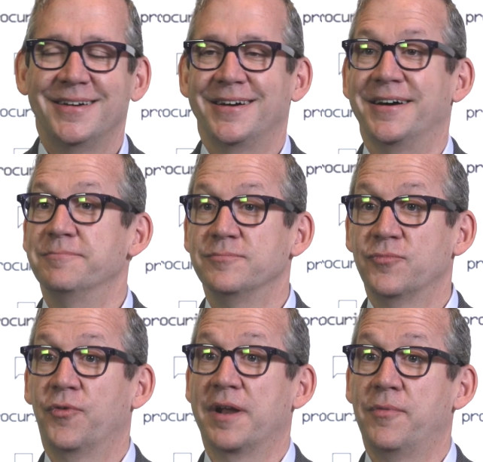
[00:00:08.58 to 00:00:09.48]

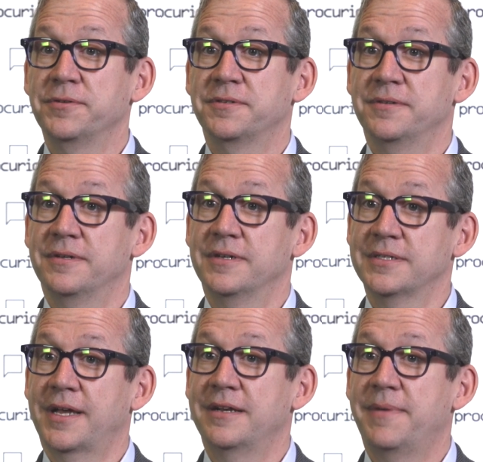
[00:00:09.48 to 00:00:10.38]
What I'm most
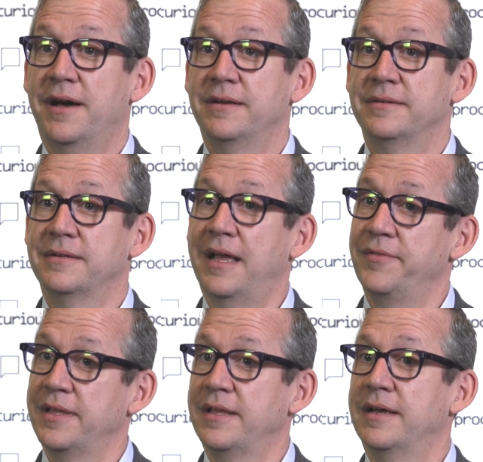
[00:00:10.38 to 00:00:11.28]
excited about,
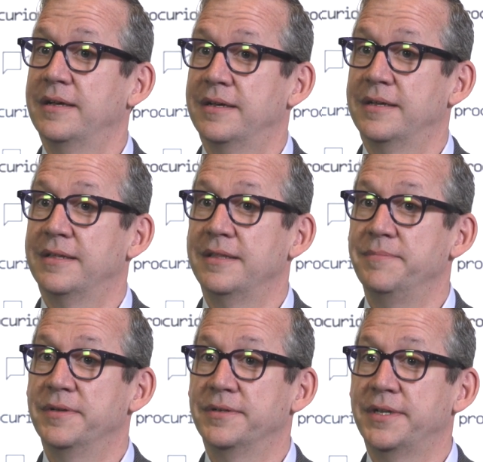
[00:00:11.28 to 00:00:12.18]
having the
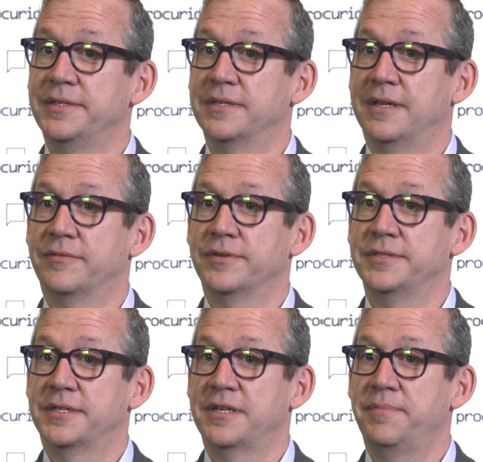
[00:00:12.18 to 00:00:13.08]
ability to
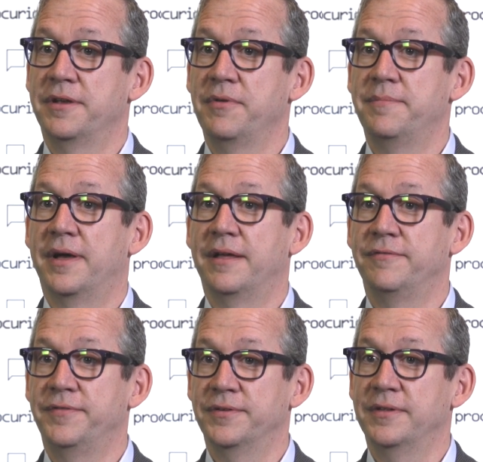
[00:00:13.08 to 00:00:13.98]
leverage SAP Ariba
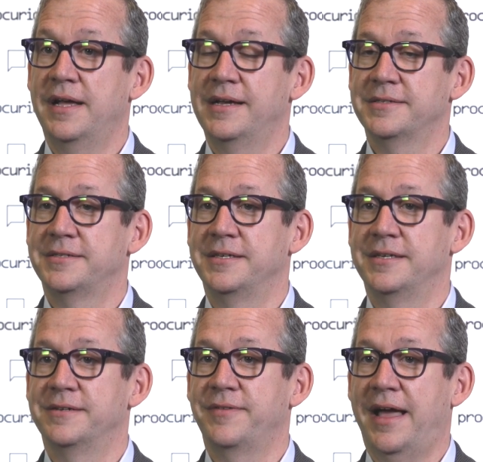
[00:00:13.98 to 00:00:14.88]
and Fieldglass to
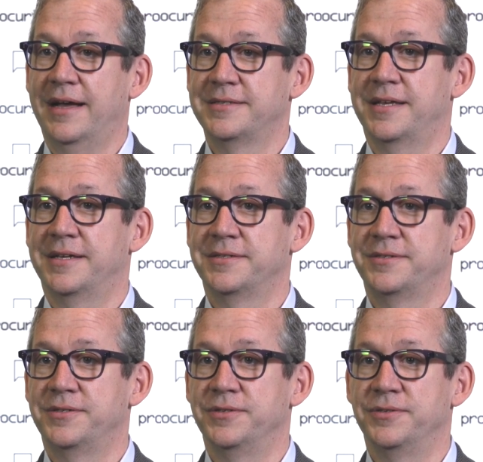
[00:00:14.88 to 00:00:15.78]
give access
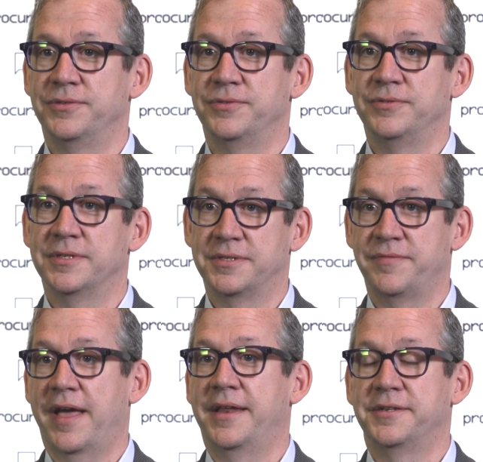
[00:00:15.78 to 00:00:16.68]
to
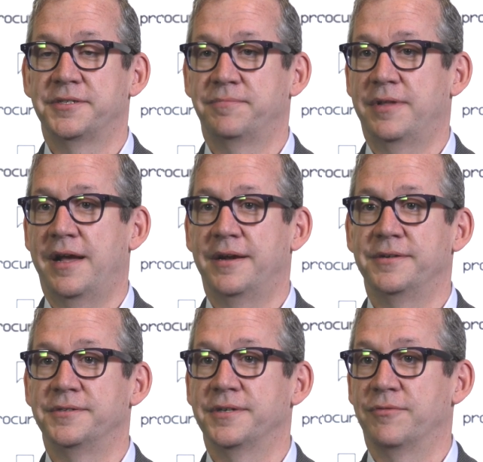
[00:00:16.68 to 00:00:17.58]
disadvantaged
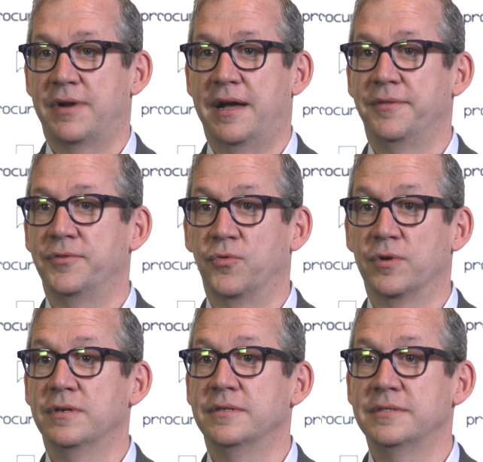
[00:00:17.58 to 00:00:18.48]
suppliers around the
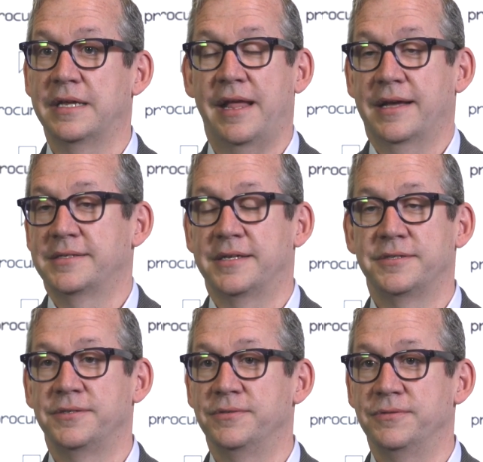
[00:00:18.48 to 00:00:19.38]
world and access
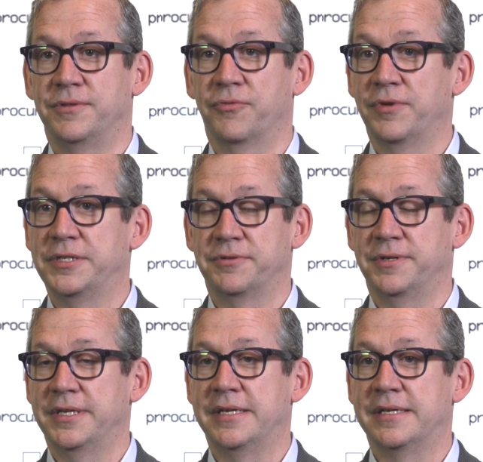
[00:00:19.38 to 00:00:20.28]
to 3
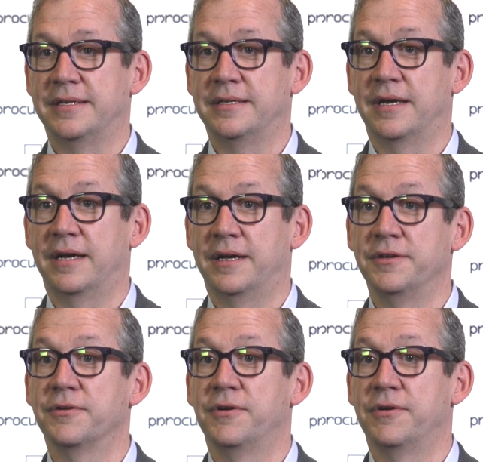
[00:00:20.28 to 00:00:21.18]
trillion
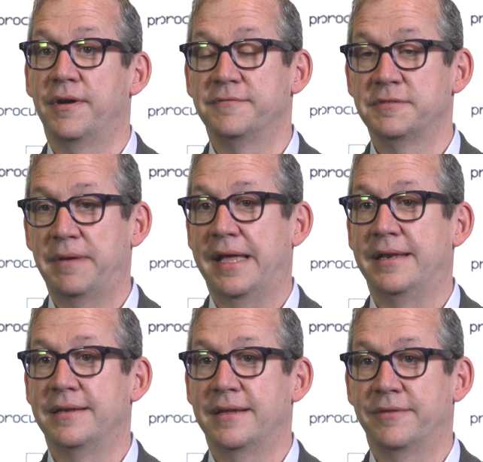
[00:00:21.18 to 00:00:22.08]
euro of
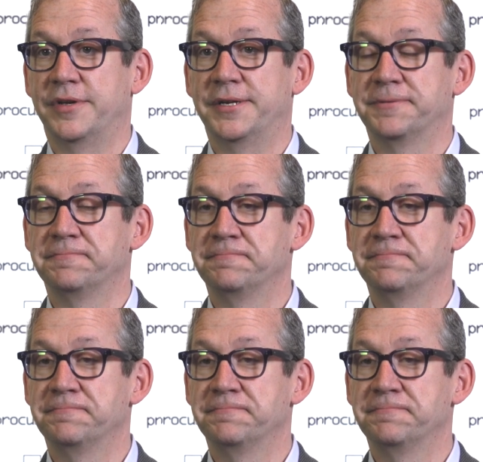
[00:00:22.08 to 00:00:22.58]
spend every year.